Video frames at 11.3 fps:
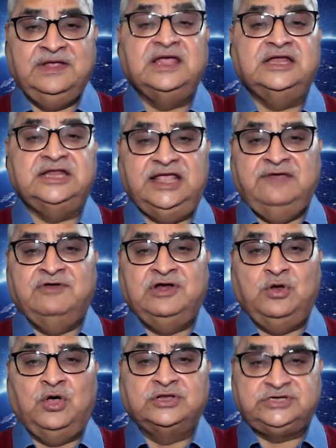It
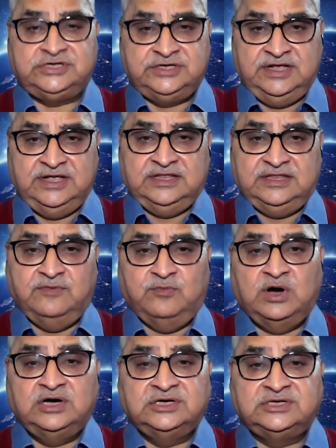even launched the
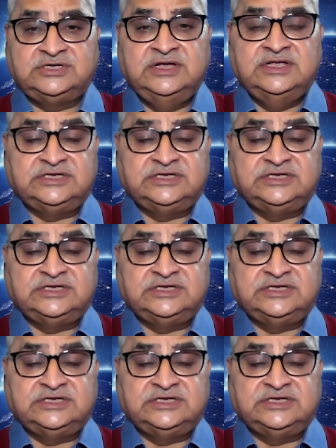world's